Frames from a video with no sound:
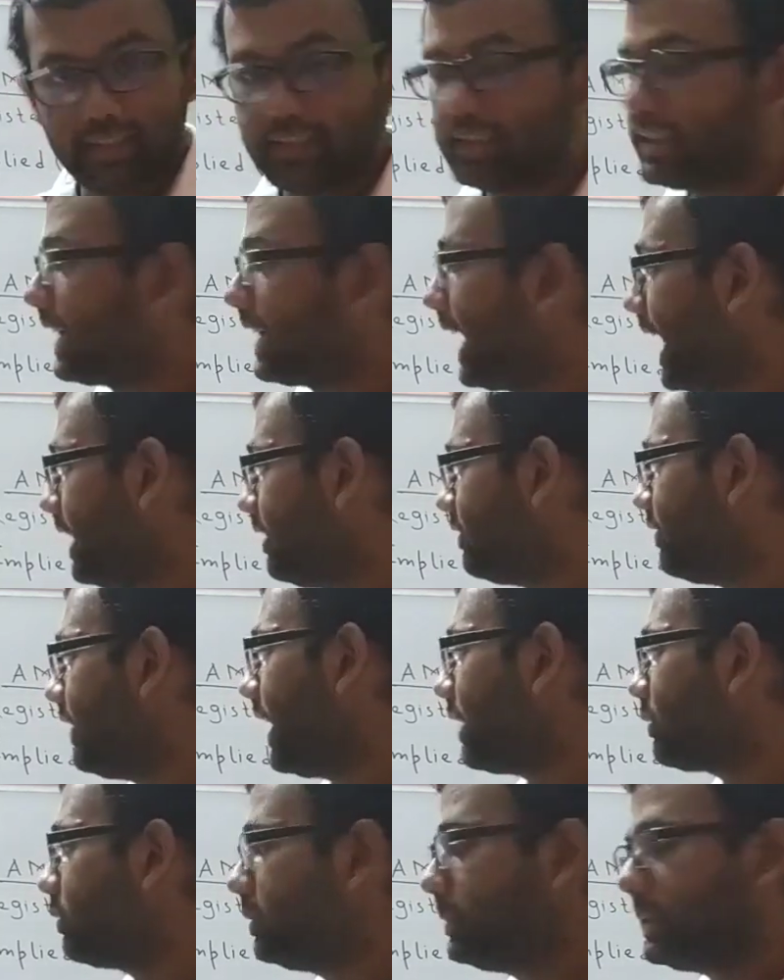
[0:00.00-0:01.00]
The carry flag
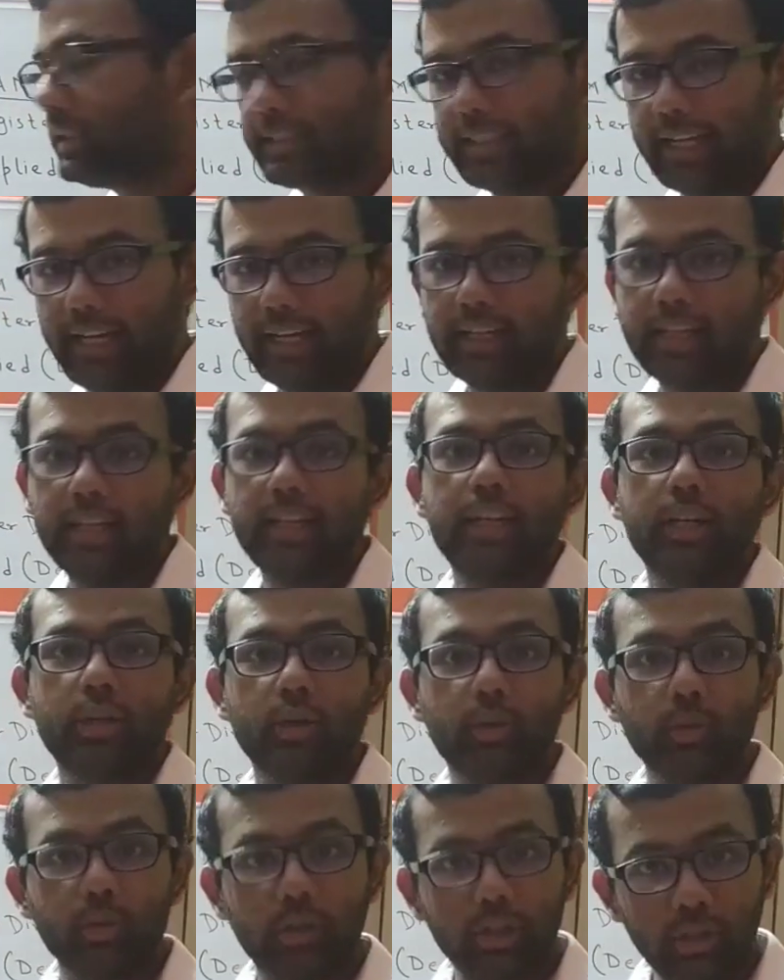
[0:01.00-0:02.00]
will be set to
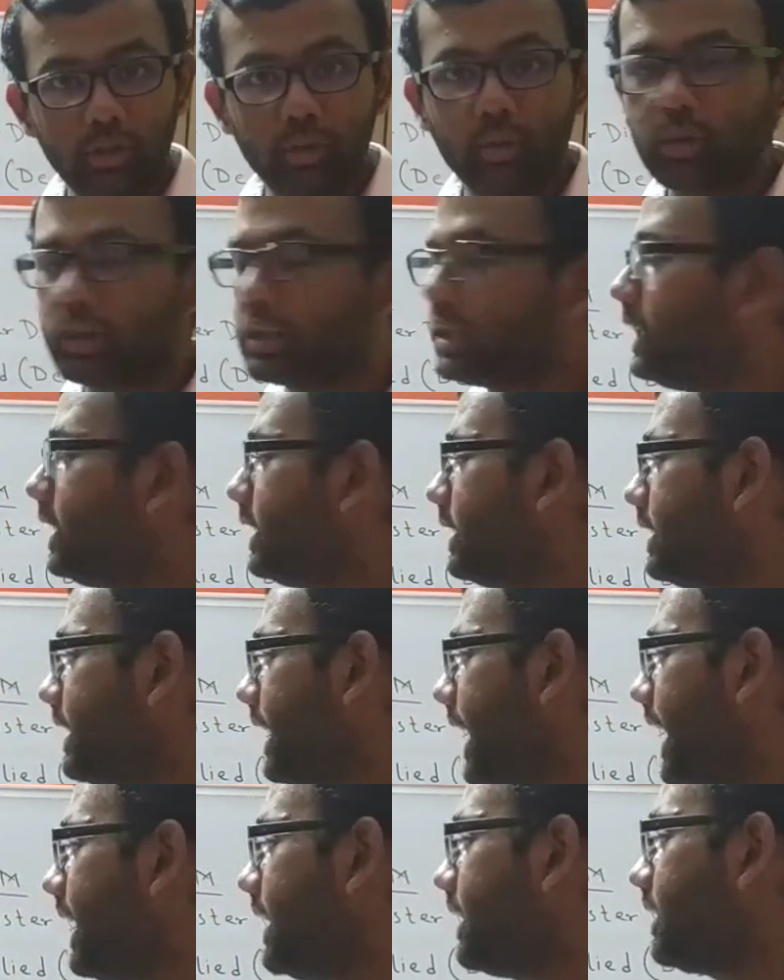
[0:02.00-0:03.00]
denote
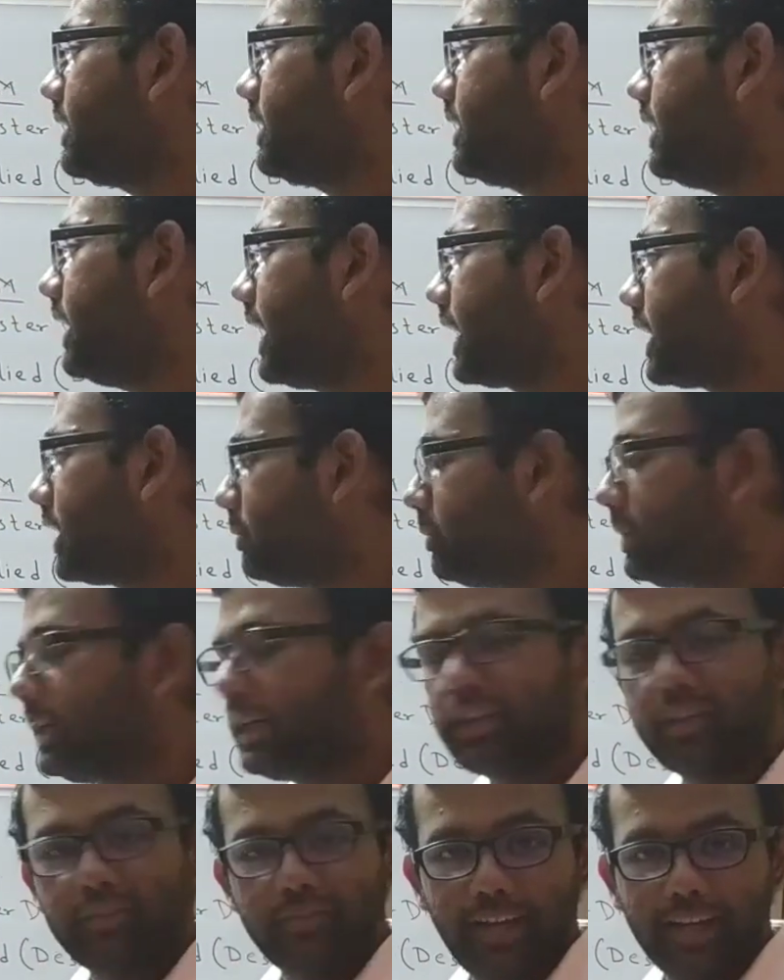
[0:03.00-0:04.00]
that the
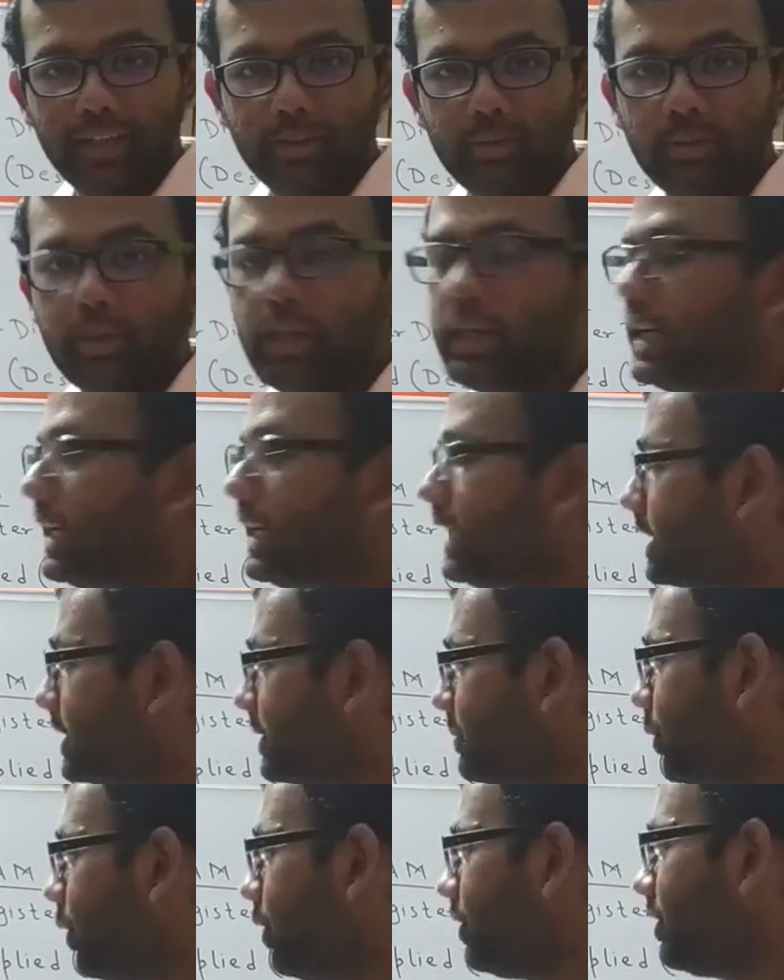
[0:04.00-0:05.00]
accumulator value is
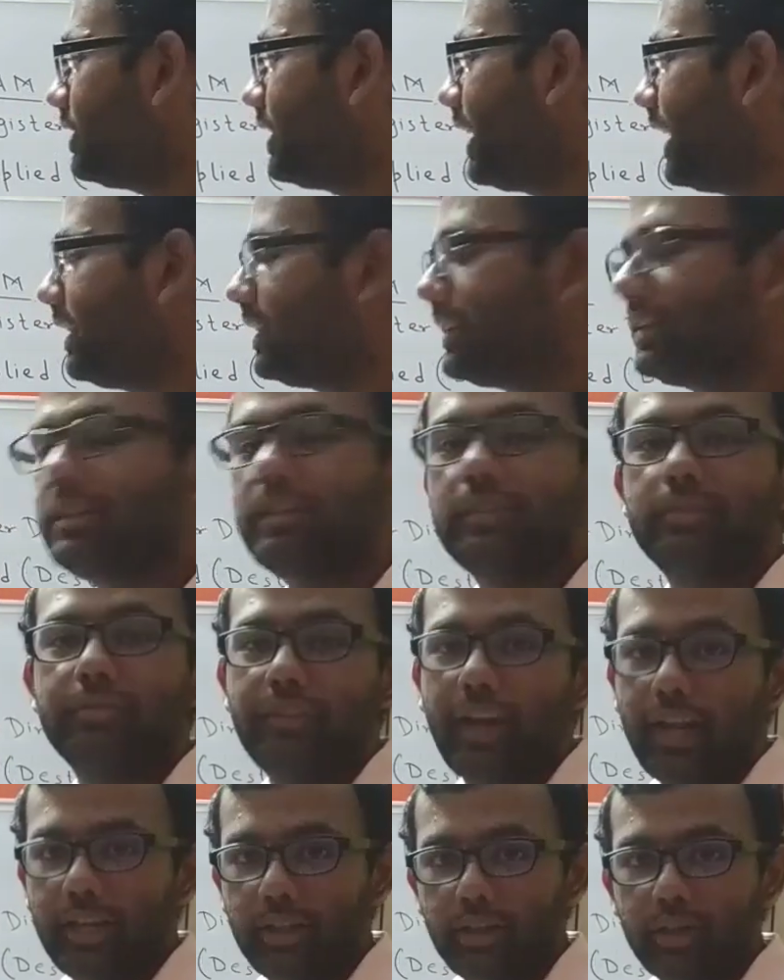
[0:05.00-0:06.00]
smaller than the
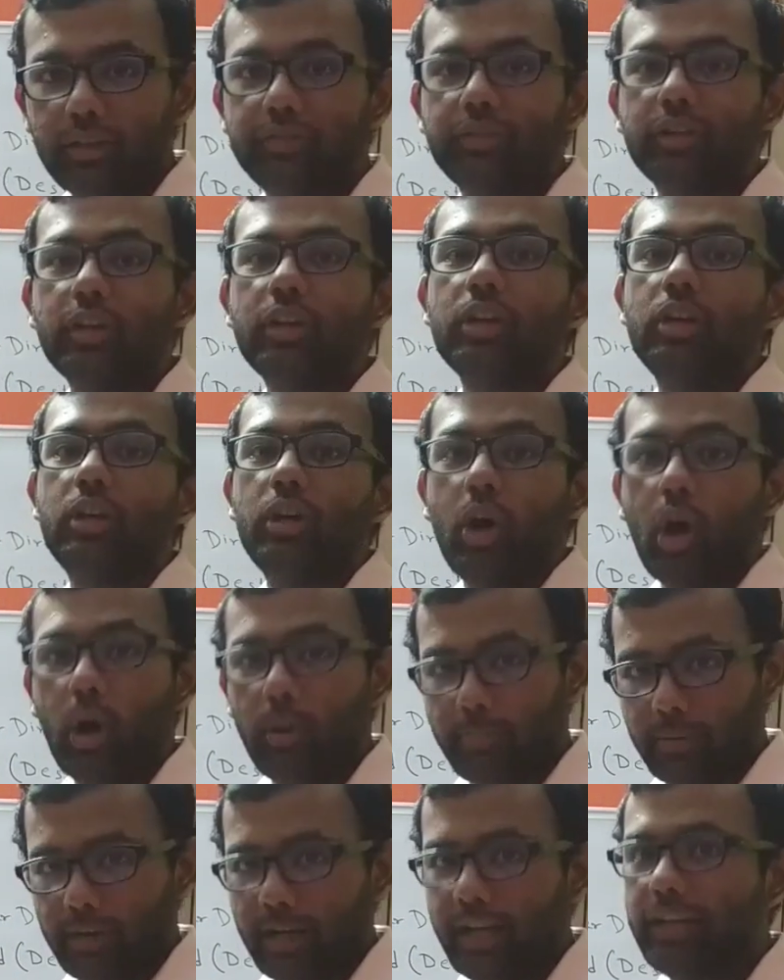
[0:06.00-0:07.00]
value of your
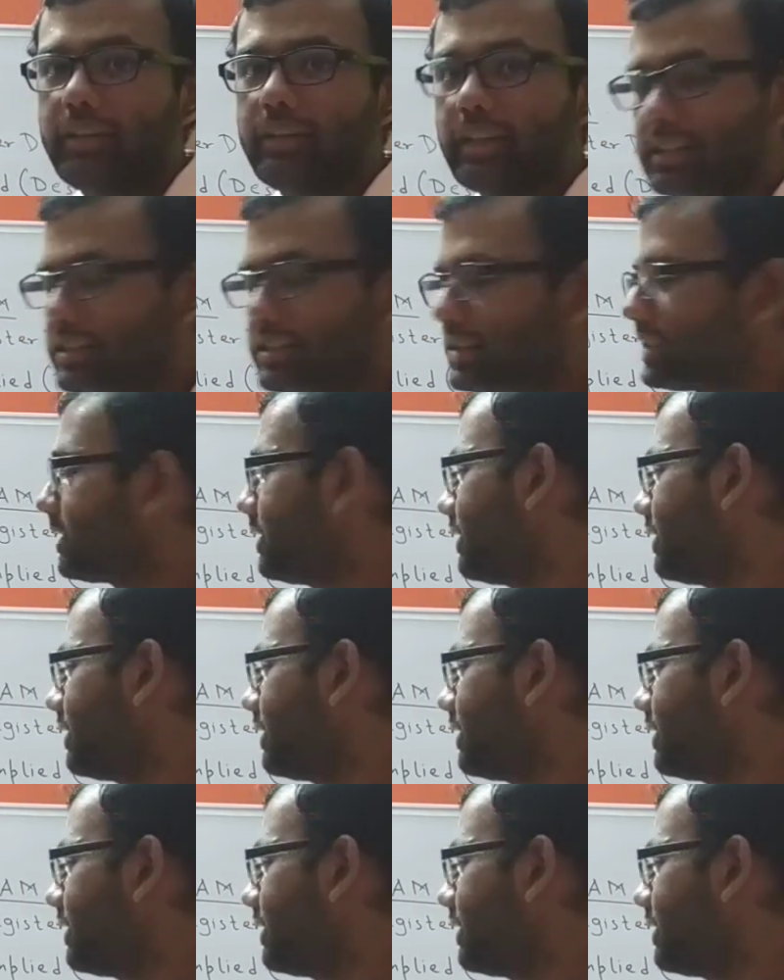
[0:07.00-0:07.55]
operand register.